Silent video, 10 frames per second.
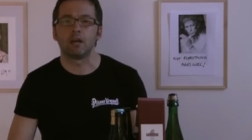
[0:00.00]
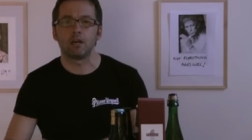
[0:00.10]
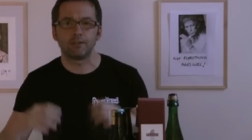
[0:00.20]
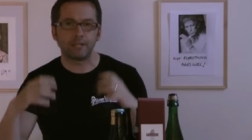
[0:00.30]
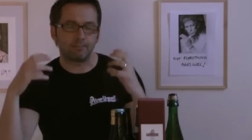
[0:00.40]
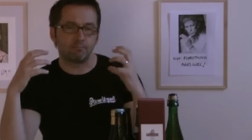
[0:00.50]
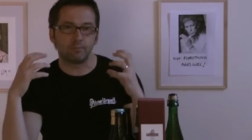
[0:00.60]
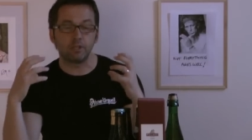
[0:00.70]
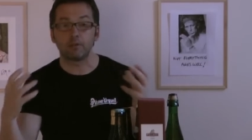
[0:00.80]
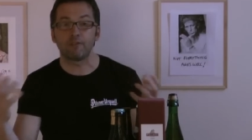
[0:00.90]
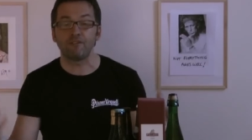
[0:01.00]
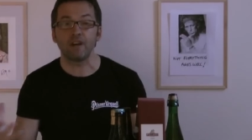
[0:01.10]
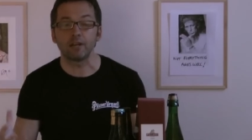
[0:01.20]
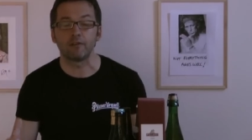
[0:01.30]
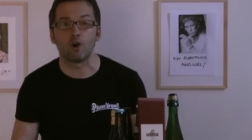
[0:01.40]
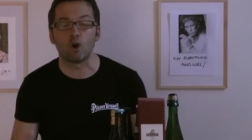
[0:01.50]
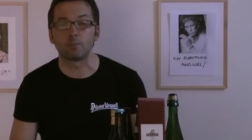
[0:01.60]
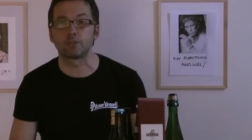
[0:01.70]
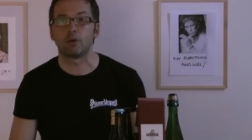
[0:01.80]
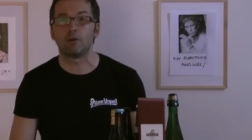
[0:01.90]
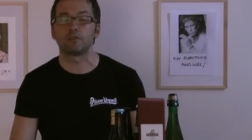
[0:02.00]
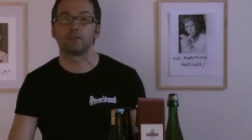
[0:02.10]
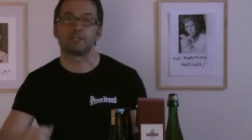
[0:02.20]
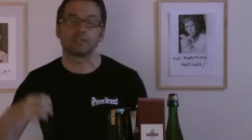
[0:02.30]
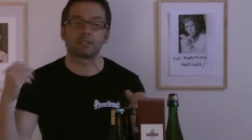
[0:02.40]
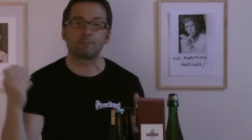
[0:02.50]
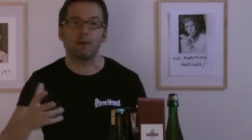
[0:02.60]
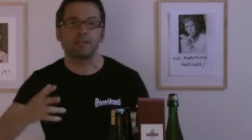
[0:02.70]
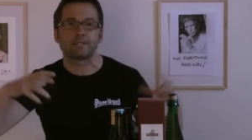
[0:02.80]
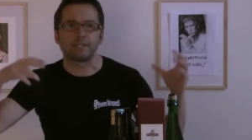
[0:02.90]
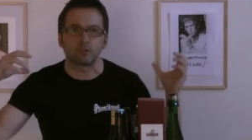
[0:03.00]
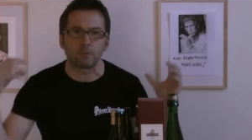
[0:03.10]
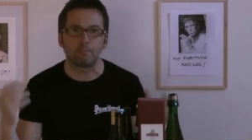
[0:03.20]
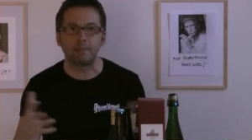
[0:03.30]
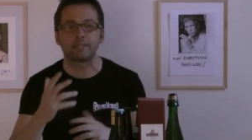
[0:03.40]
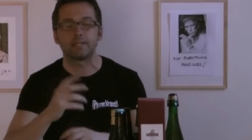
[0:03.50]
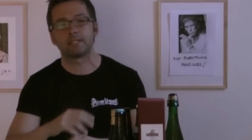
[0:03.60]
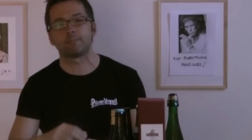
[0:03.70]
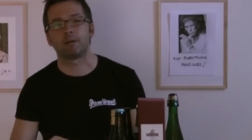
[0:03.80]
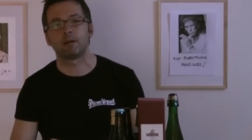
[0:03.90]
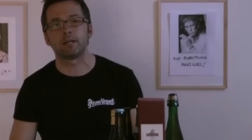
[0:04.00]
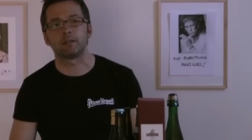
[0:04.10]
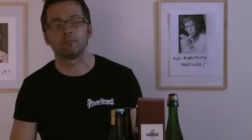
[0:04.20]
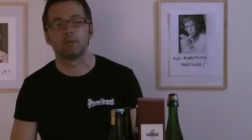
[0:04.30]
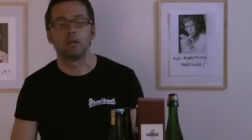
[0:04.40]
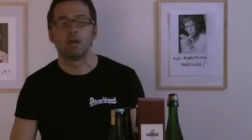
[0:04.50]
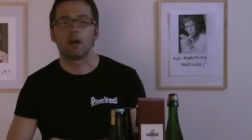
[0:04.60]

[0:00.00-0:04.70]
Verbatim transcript: Uh, the, you know, the fun of hops often is the spicy sort of bitterness behind them.